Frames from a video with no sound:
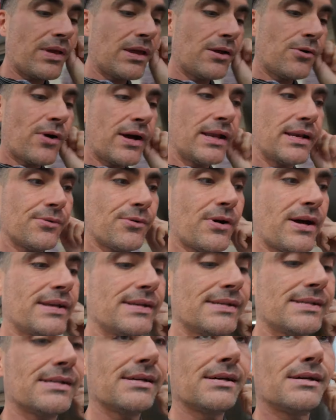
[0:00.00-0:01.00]
Been quite
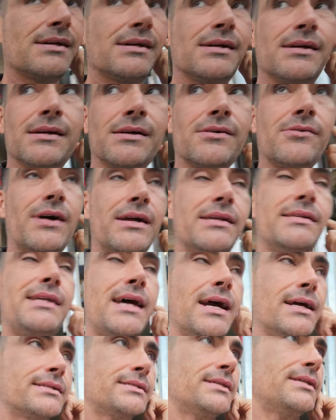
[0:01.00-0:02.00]

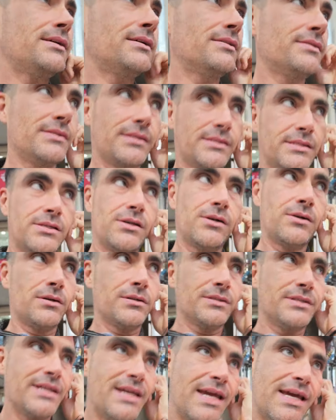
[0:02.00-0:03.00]
taxing on the
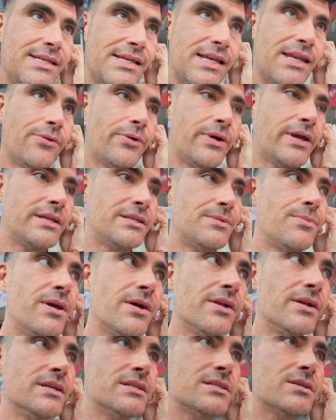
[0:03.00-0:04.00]
soul to get anywhere, to be
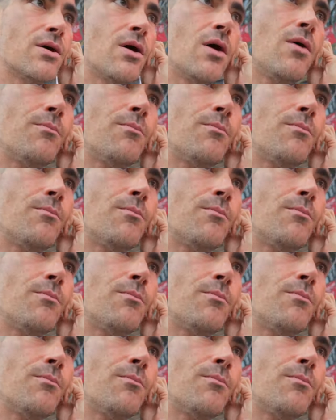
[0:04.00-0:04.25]
honest.